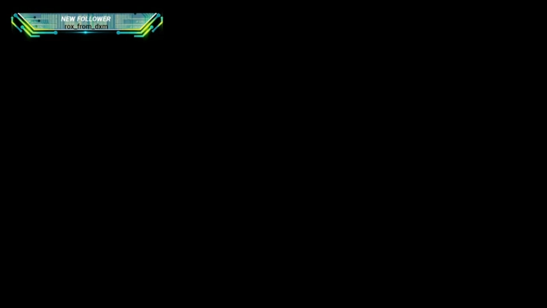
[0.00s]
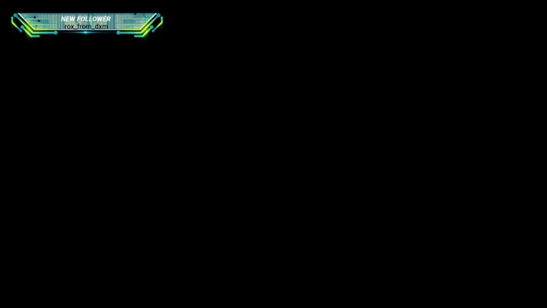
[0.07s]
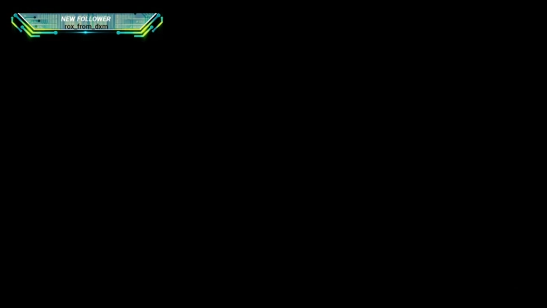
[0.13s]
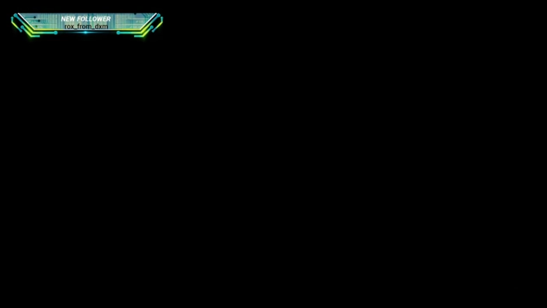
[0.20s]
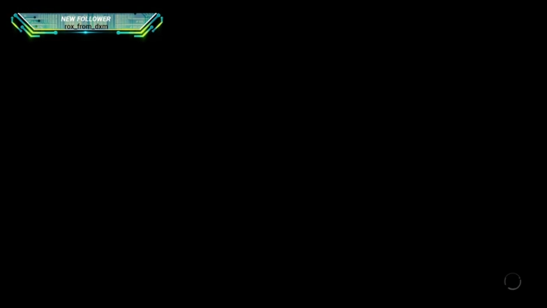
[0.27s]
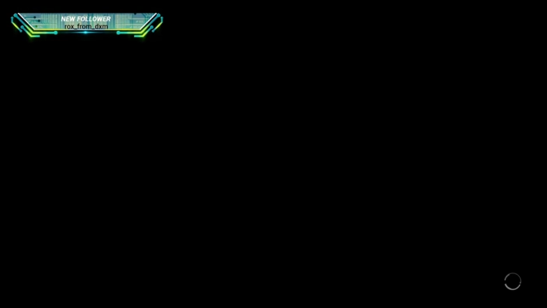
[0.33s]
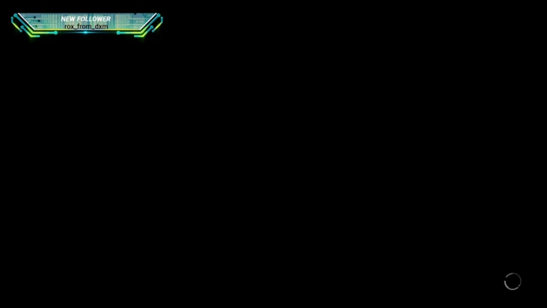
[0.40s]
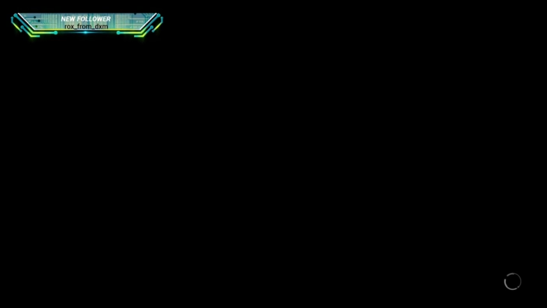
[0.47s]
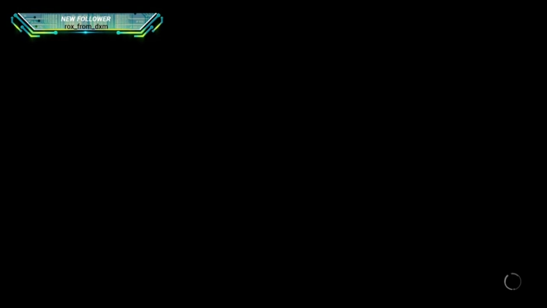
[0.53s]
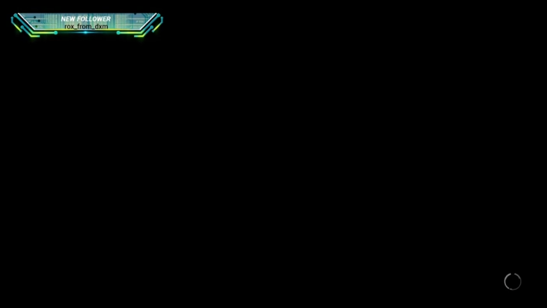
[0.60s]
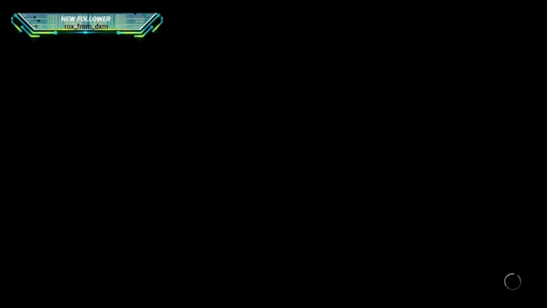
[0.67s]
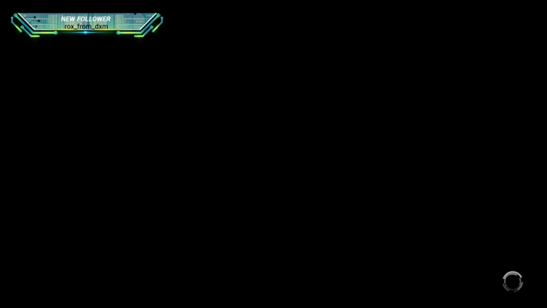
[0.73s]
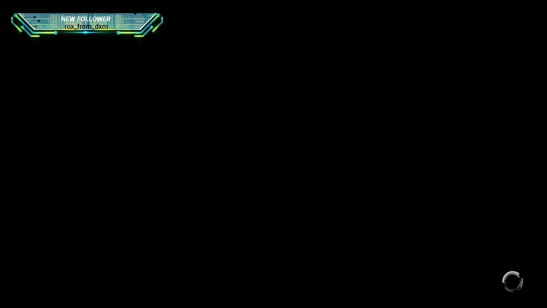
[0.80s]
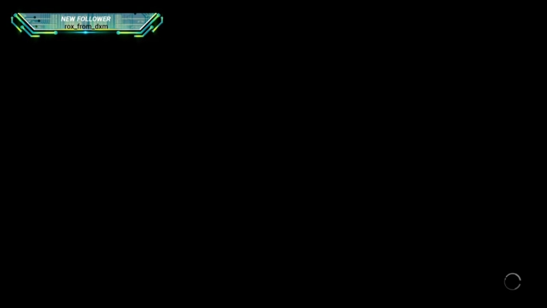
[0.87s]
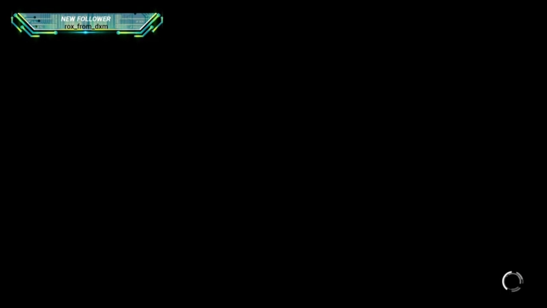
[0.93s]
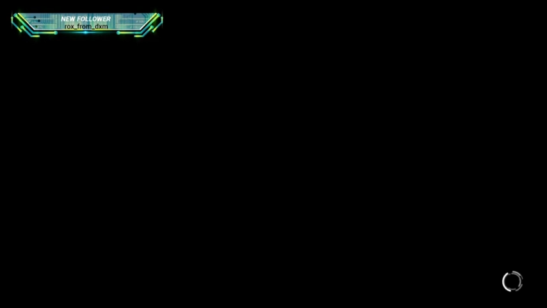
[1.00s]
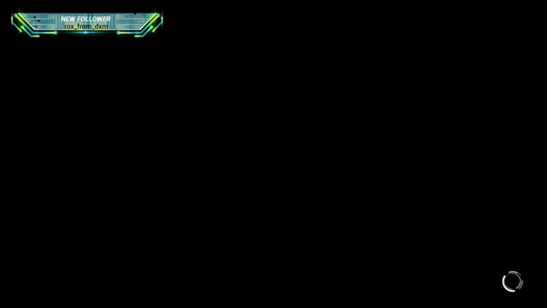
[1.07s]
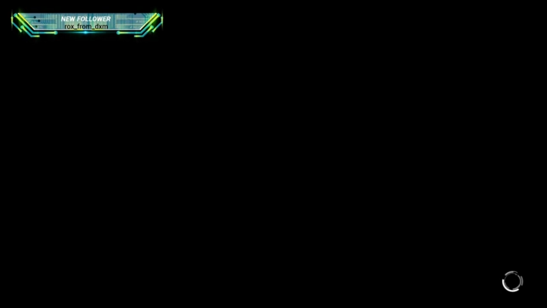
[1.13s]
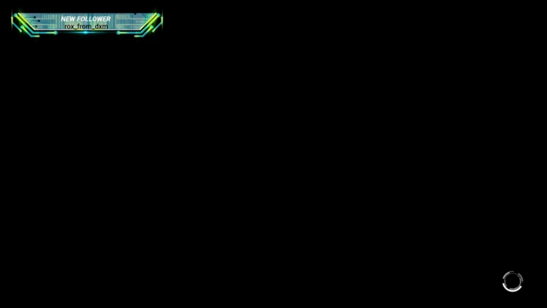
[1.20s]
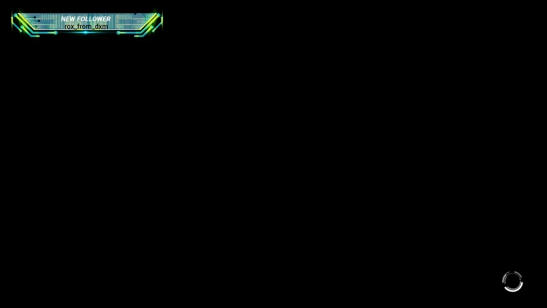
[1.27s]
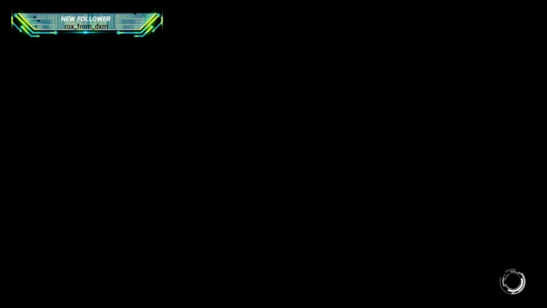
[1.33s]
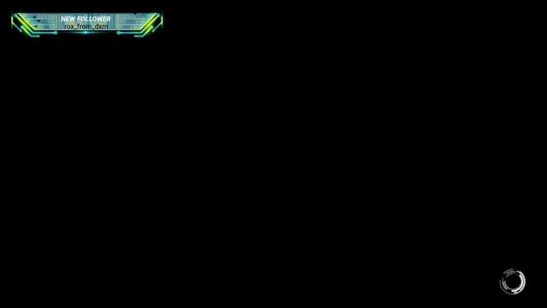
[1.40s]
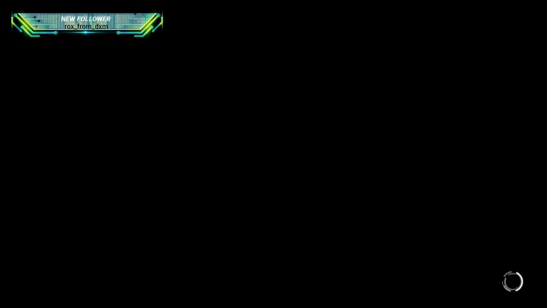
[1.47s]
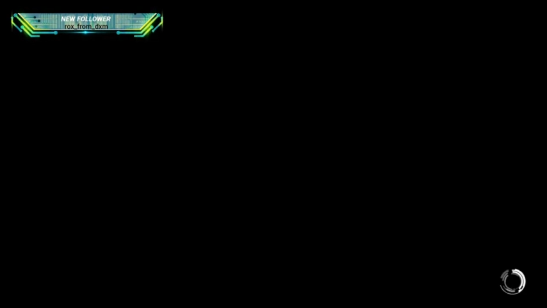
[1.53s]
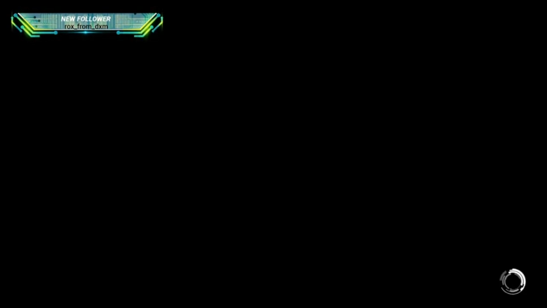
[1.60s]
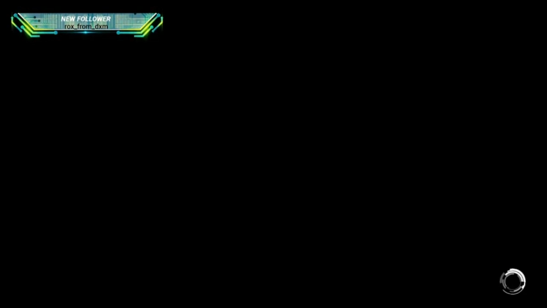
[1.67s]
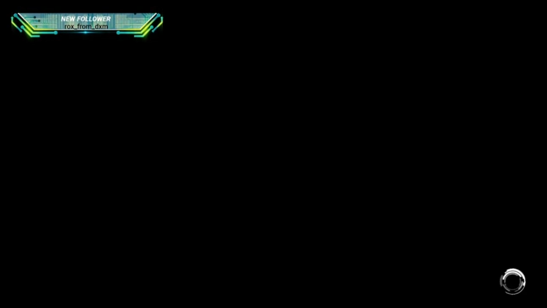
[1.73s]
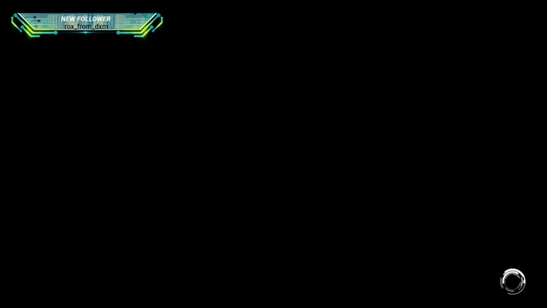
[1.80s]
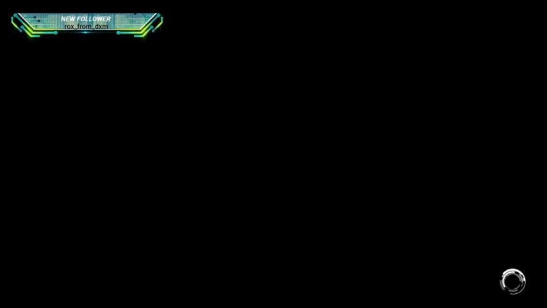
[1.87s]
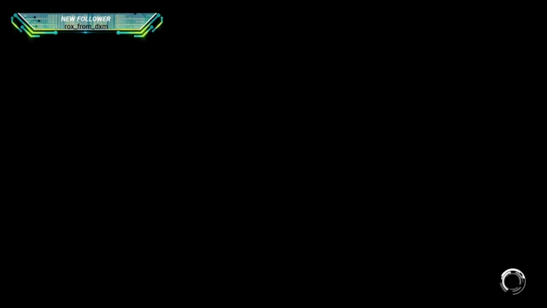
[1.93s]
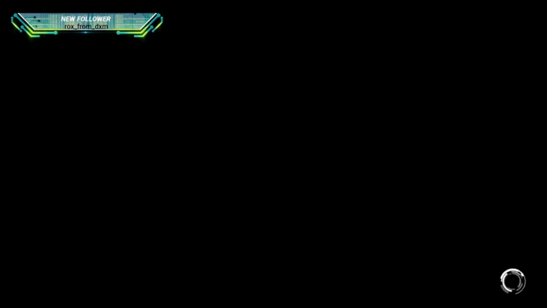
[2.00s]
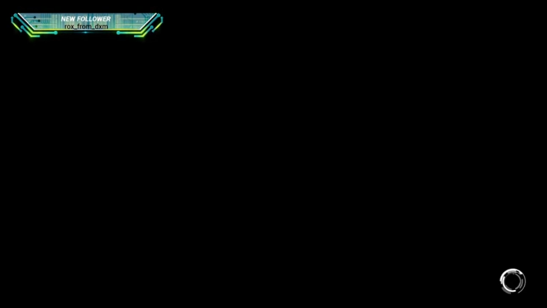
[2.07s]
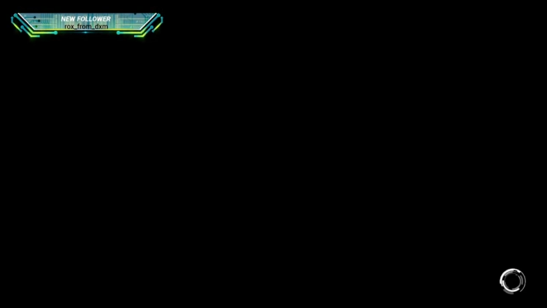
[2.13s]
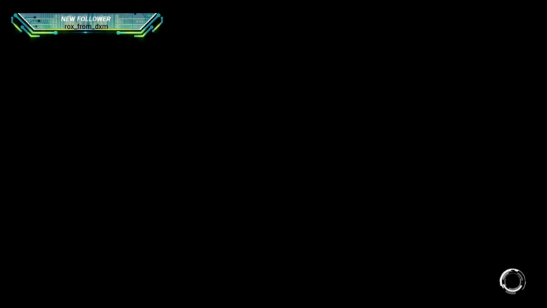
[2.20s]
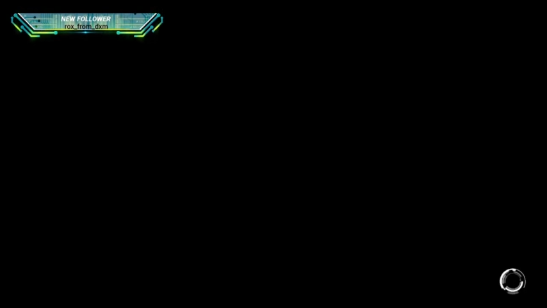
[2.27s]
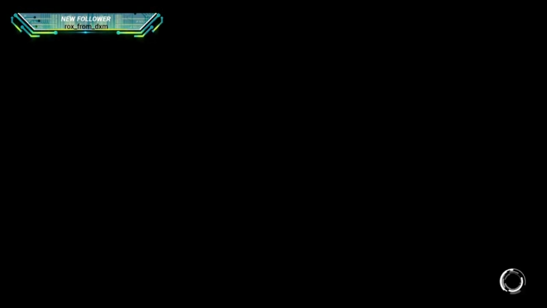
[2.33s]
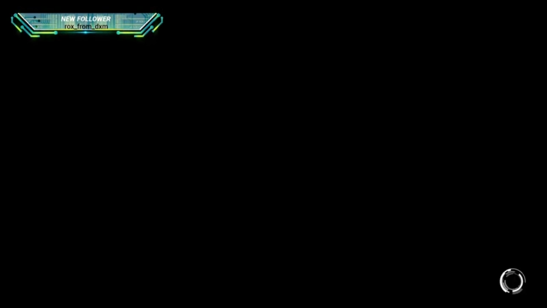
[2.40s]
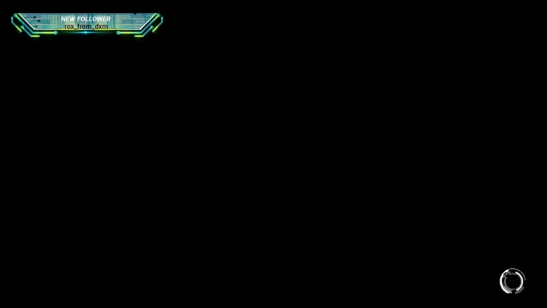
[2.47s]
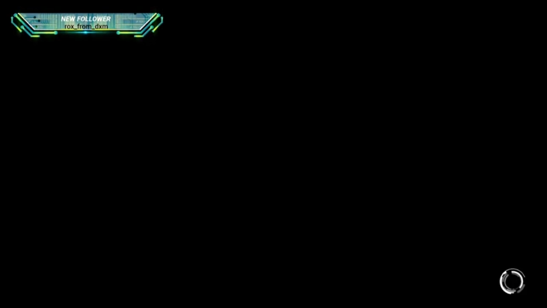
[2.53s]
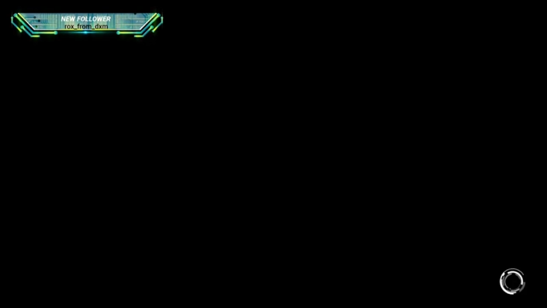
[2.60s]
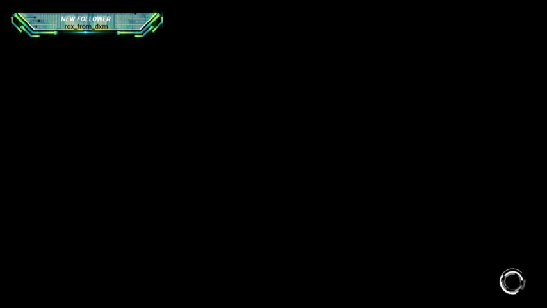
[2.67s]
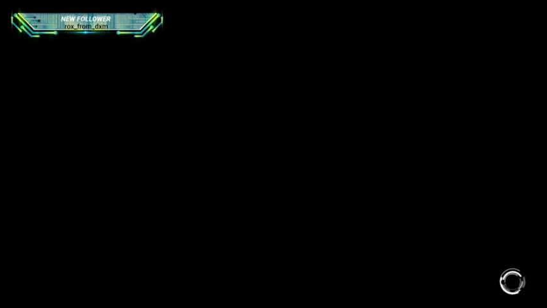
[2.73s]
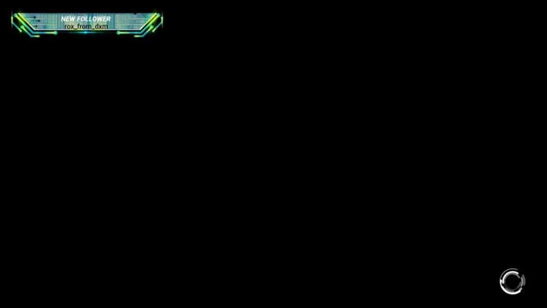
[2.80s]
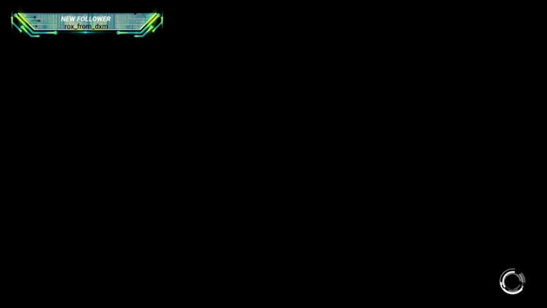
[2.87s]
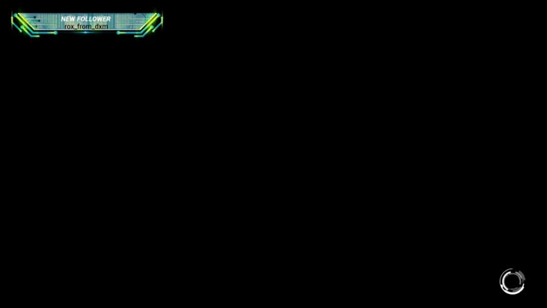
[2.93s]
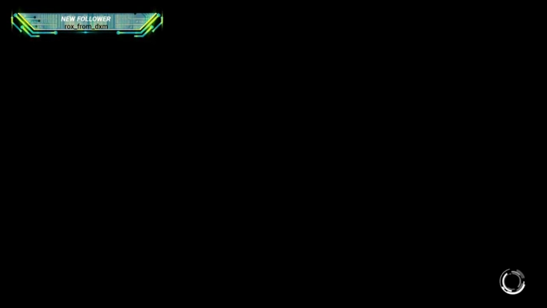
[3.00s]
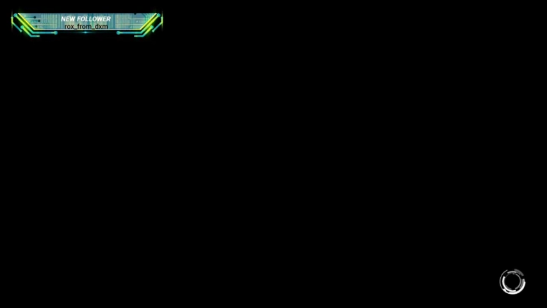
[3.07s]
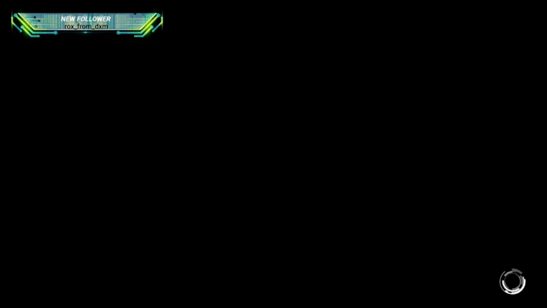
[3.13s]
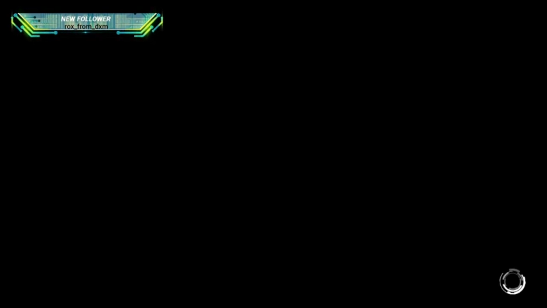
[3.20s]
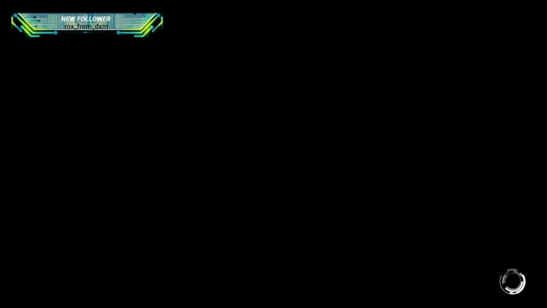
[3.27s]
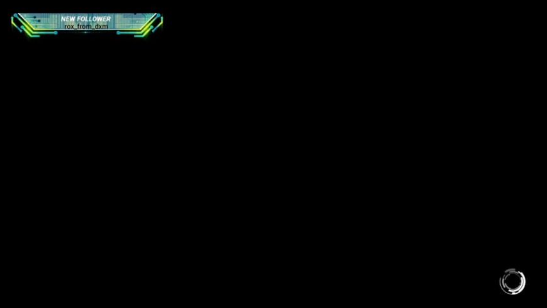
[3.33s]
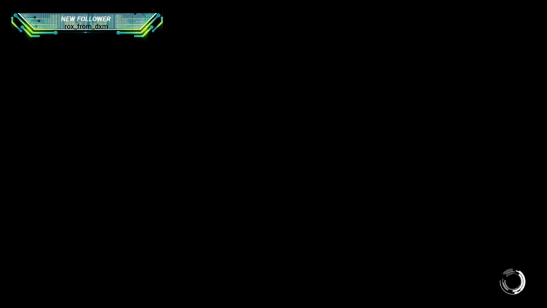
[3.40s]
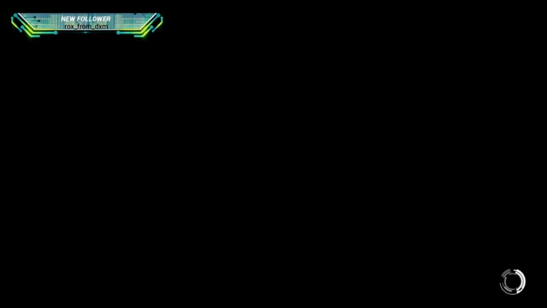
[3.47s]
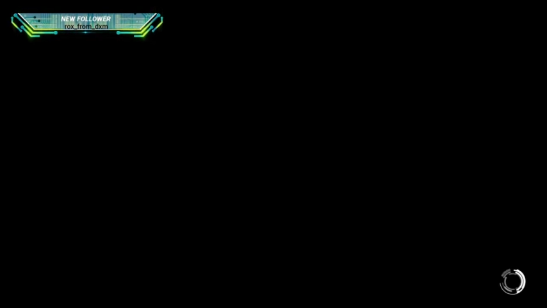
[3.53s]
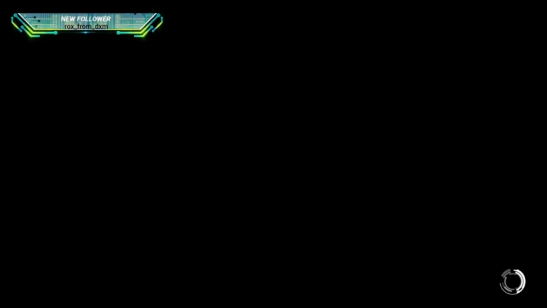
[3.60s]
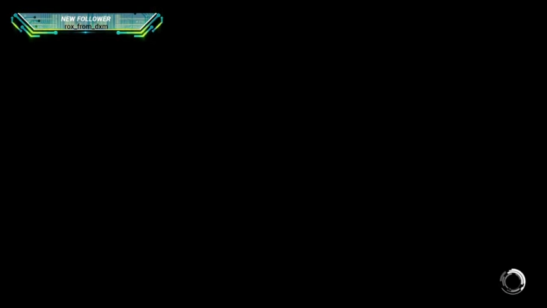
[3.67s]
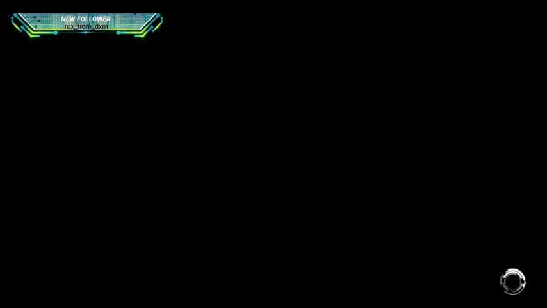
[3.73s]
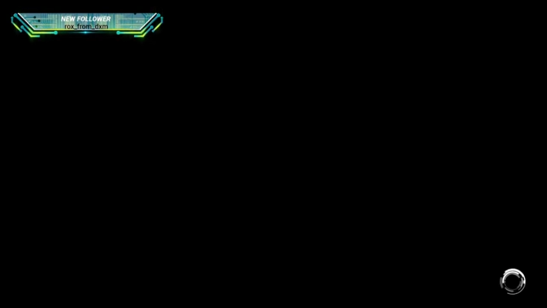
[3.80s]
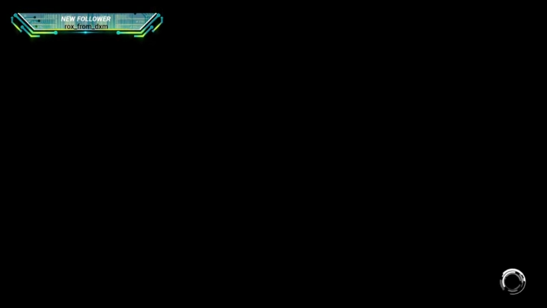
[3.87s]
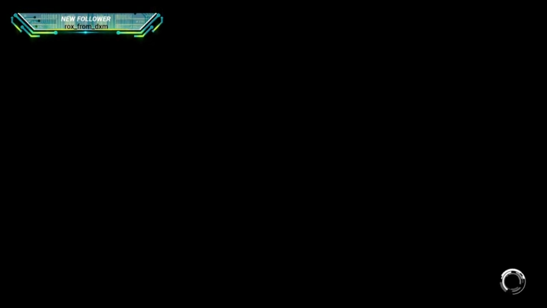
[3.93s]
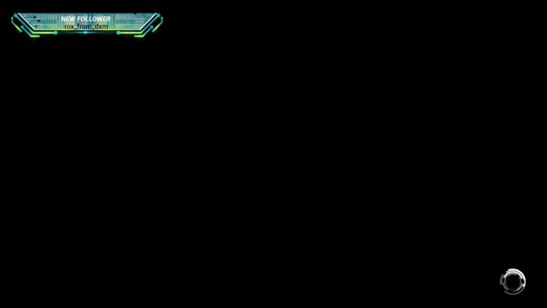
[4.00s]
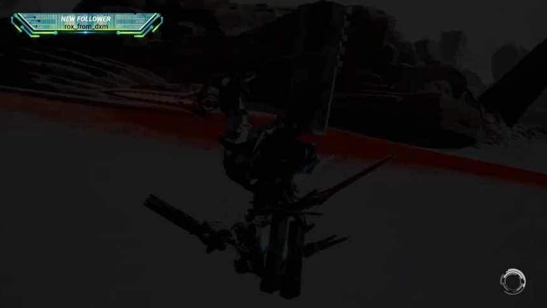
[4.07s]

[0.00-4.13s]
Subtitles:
Nobody's mouth can be seen.